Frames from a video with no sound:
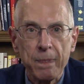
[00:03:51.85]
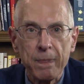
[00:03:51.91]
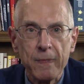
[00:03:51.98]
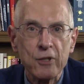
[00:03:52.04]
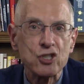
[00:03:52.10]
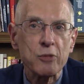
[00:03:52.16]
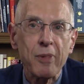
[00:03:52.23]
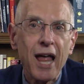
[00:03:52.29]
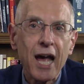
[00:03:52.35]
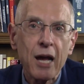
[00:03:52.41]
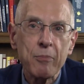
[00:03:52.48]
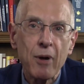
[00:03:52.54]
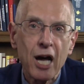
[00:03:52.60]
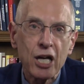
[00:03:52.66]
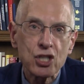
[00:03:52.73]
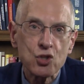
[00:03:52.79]
There's a black
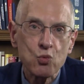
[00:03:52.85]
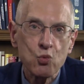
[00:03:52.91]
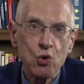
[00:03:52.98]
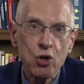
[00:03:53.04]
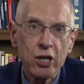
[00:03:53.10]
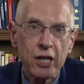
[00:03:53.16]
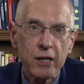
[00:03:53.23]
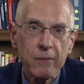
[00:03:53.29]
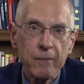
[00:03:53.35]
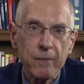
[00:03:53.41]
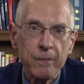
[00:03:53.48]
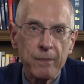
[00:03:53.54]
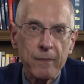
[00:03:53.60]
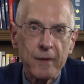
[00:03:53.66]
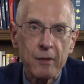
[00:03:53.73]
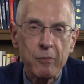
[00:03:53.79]
box warning.
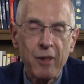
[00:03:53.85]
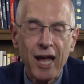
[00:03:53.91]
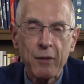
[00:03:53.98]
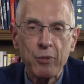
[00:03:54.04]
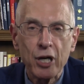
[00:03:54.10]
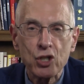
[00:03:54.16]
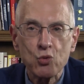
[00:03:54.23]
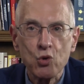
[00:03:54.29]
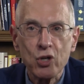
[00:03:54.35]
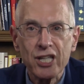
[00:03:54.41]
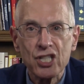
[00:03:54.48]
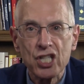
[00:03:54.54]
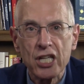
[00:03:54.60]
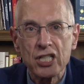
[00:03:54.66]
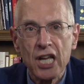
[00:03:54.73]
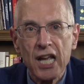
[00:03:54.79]
The black box warning
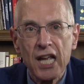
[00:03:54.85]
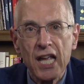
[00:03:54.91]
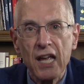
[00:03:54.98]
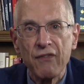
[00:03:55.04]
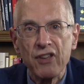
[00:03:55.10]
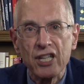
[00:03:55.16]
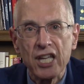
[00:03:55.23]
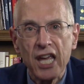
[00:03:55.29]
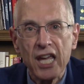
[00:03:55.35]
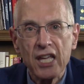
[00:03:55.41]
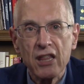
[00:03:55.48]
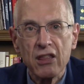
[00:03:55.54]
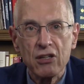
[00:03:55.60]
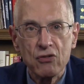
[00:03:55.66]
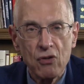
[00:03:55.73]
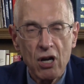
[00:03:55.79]
says if you
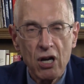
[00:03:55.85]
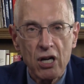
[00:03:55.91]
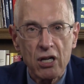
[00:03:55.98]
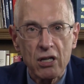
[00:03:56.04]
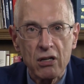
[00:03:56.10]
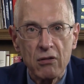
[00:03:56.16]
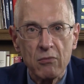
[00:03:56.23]
take the drug,